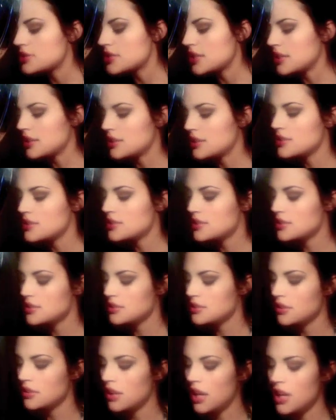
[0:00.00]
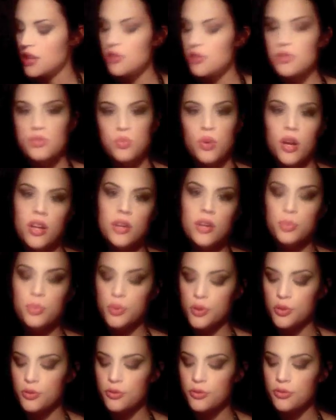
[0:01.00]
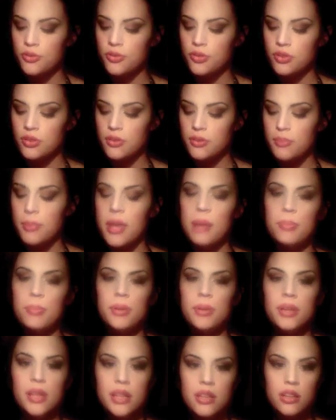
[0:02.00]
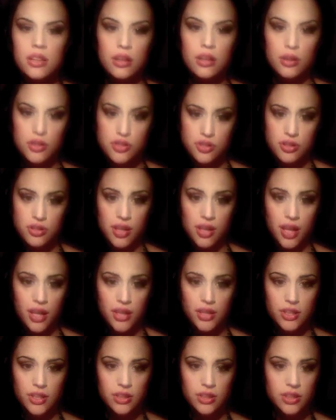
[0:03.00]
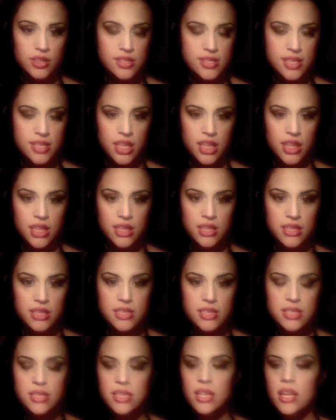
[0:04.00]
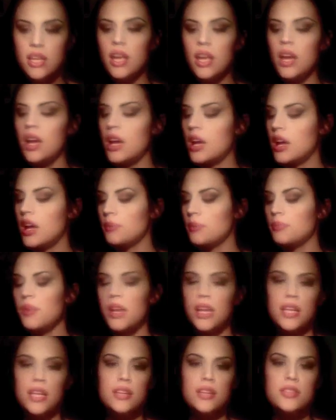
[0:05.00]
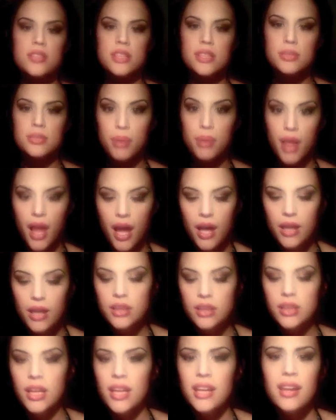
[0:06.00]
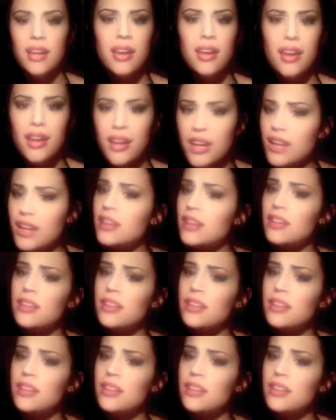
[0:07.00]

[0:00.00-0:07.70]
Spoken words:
is, I use waterproof Maybelline Ultra Liner. It looks like this. And I use it in black. I hate,